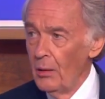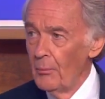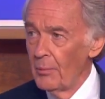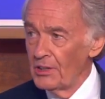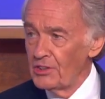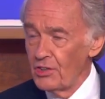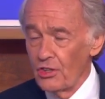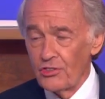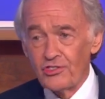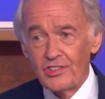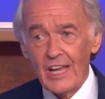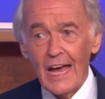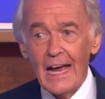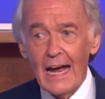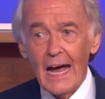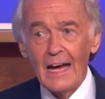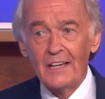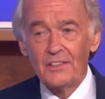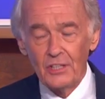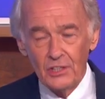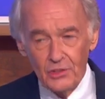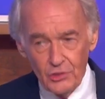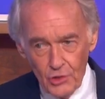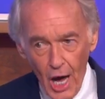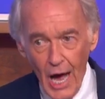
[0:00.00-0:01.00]
But to say I
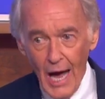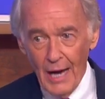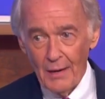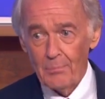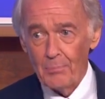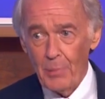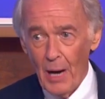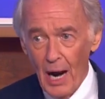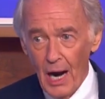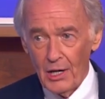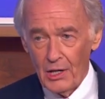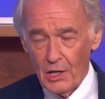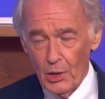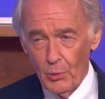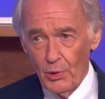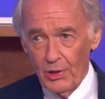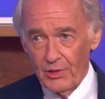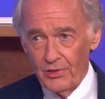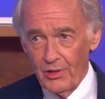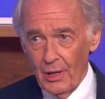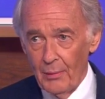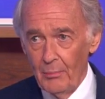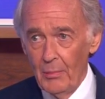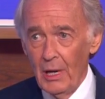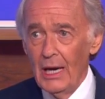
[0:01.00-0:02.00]
did not partner
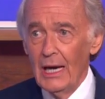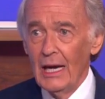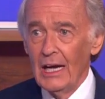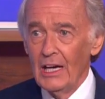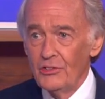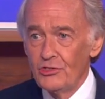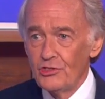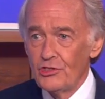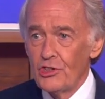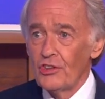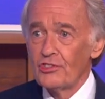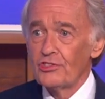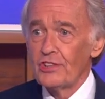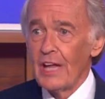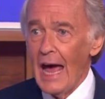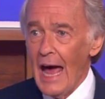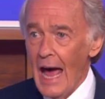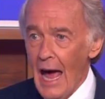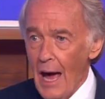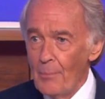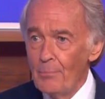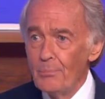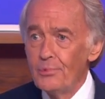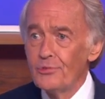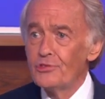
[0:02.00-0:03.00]
with him is just
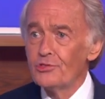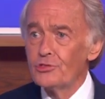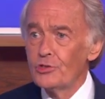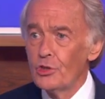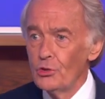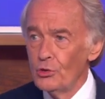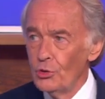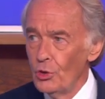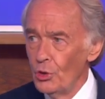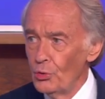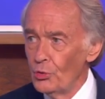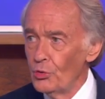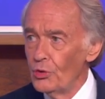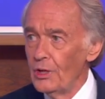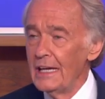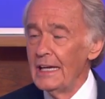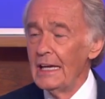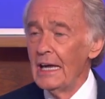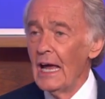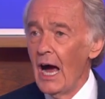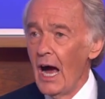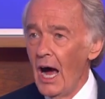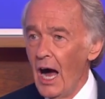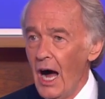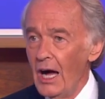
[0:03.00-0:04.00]

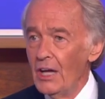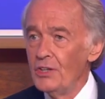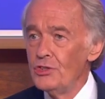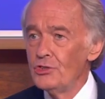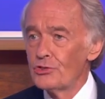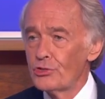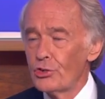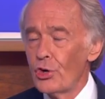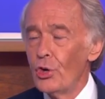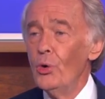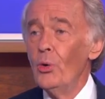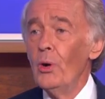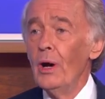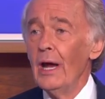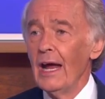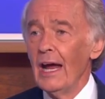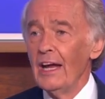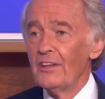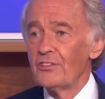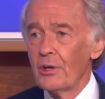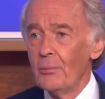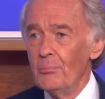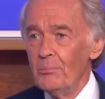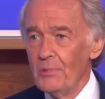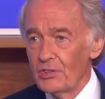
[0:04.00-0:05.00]
absolutely untrue.
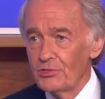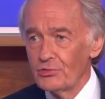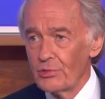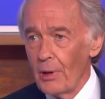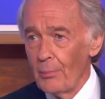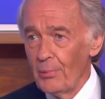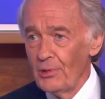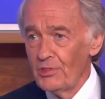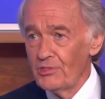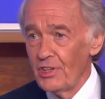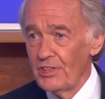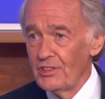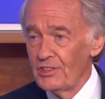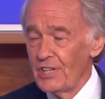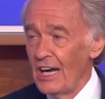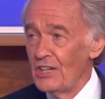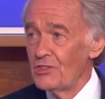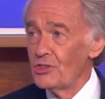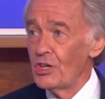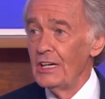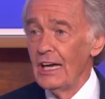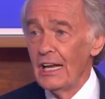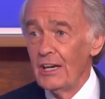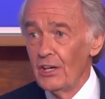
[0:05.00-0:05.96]
It's a misrepresentation.